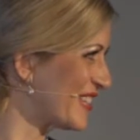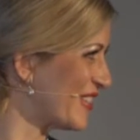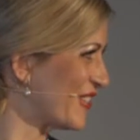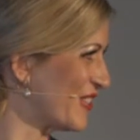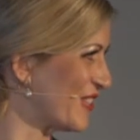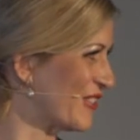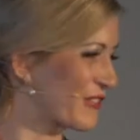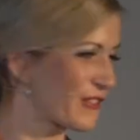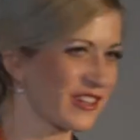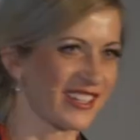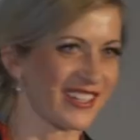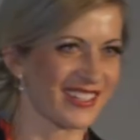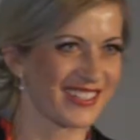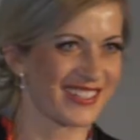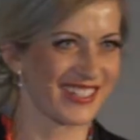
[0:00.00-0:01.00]
to
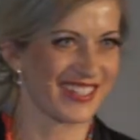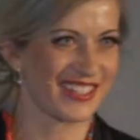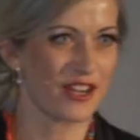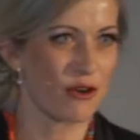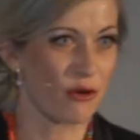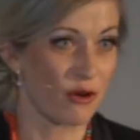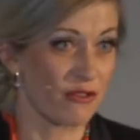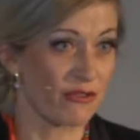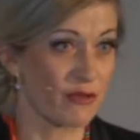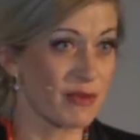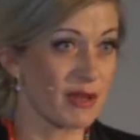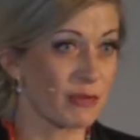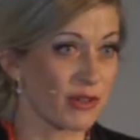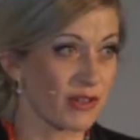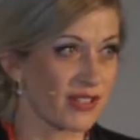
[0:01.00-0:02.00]
royalty, or for
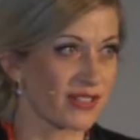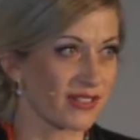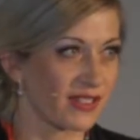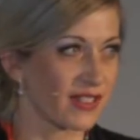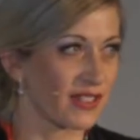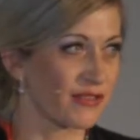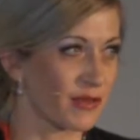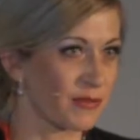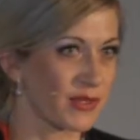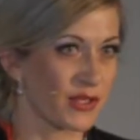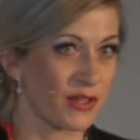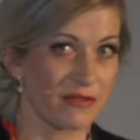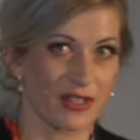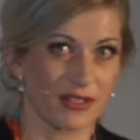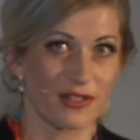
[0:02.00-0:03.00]
me personally, from
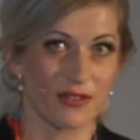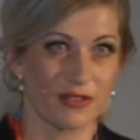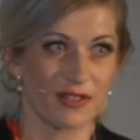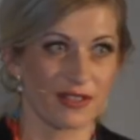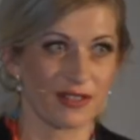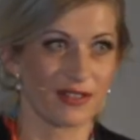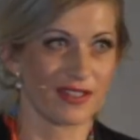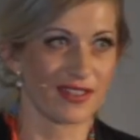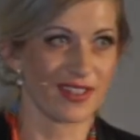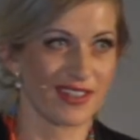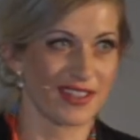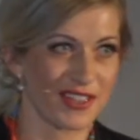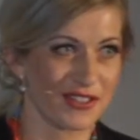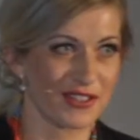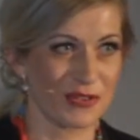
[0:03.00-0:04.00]
Soviet Union
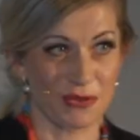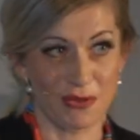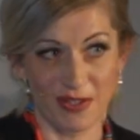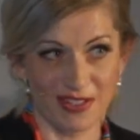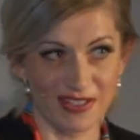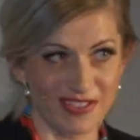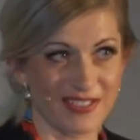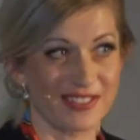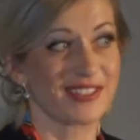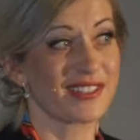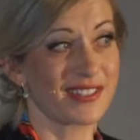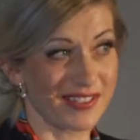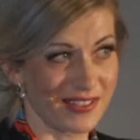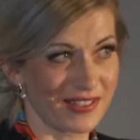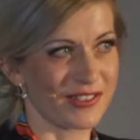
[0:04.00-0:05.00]
to royalties,
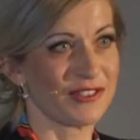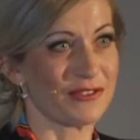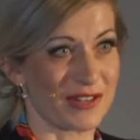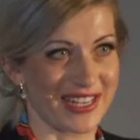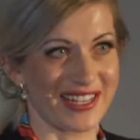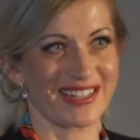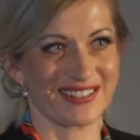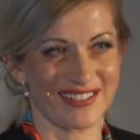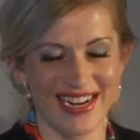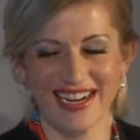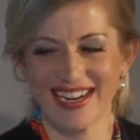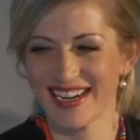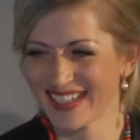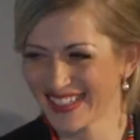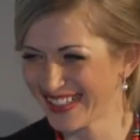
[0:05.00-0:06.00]
it's a long way,
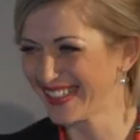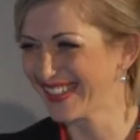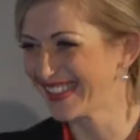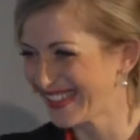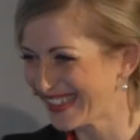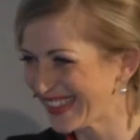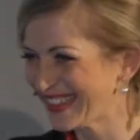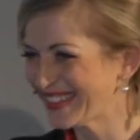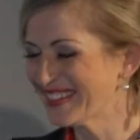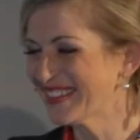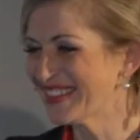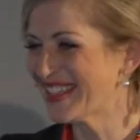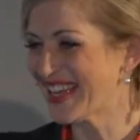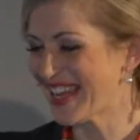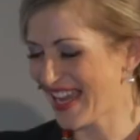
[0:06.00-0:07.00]
right?
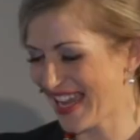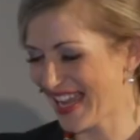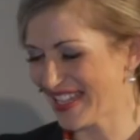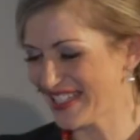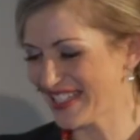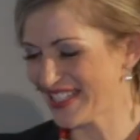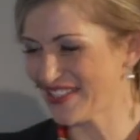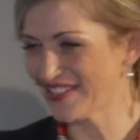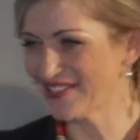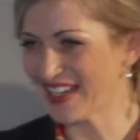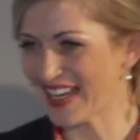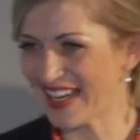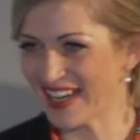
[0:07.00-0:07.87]
So,